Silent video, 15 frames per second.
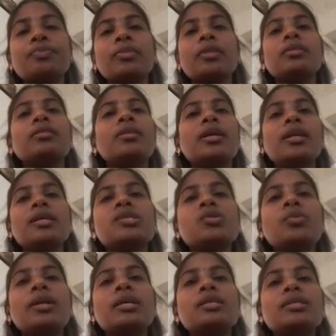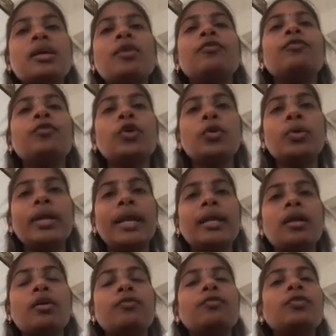The next one is the flow
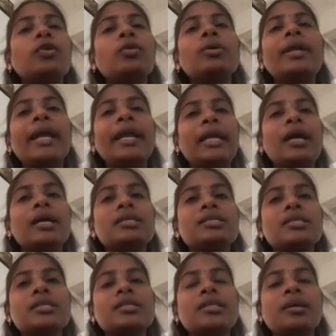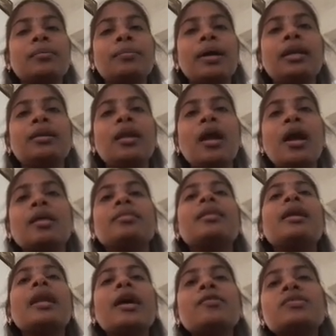data. Flow data is nothing but the
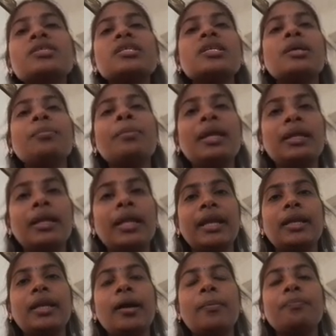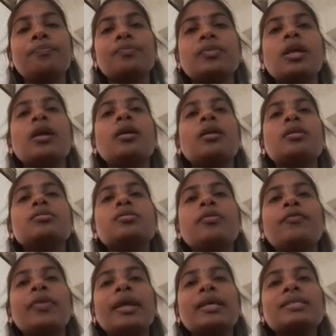live streaming data. So
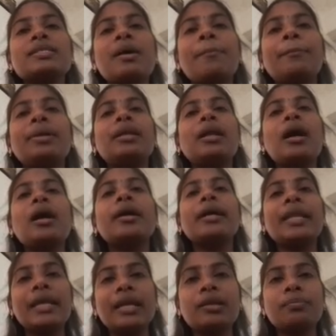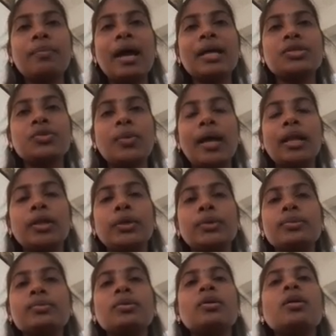for example, cricket match
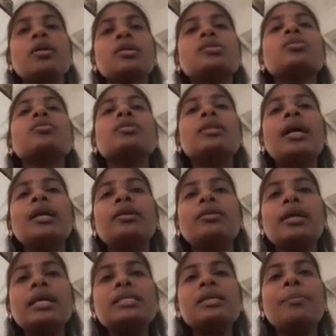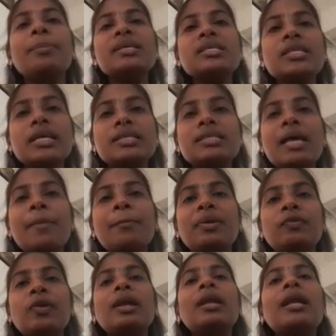value, so that is a best example
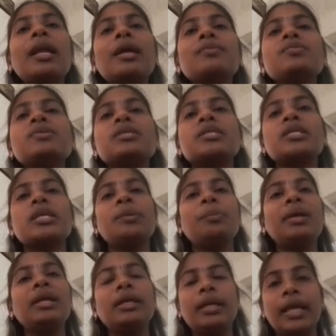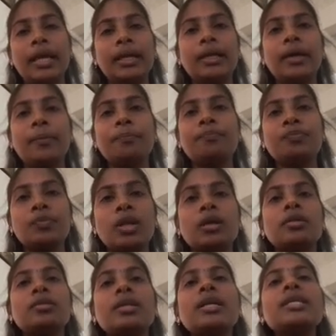for live streaming data,
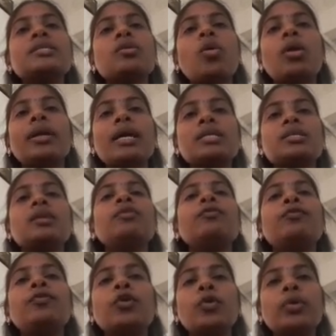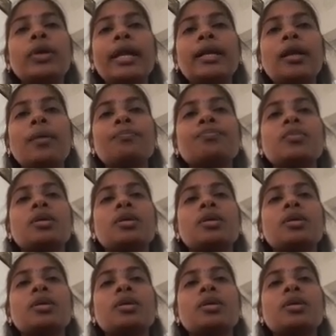that is called as an flow data.